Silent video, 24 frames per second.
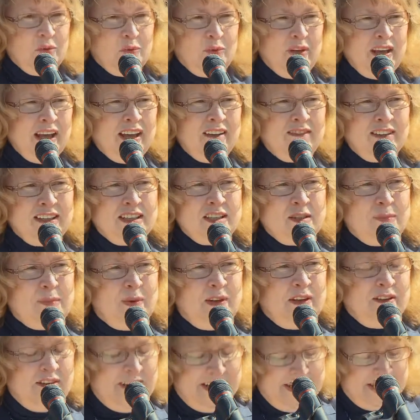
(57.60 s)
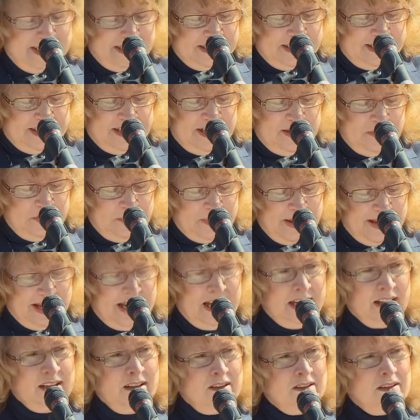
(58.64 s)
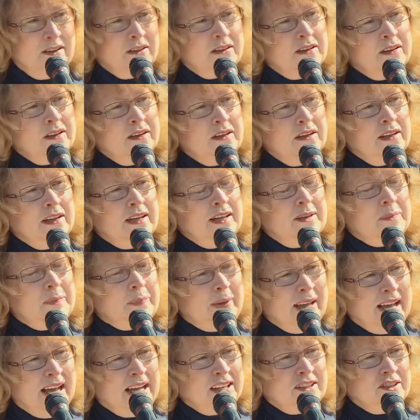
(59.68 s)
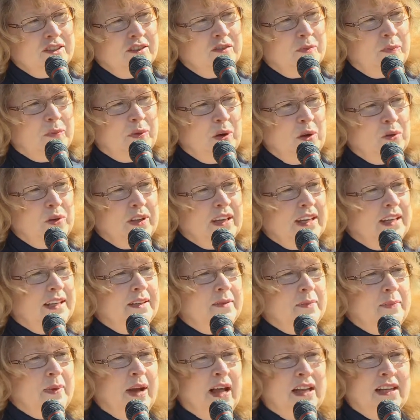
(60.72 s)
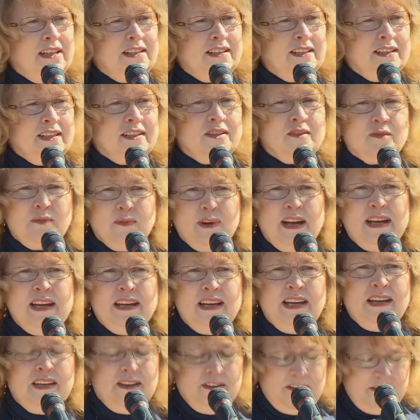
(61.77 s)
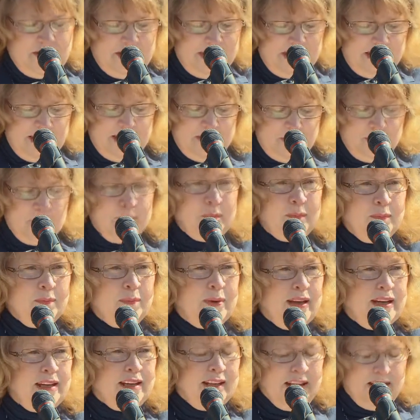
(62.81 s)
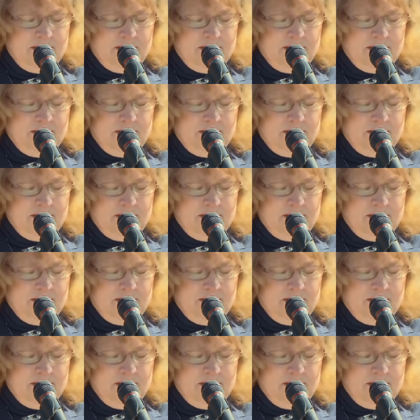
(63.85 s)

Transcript: We have experienced the impact of broken politics right here in Pike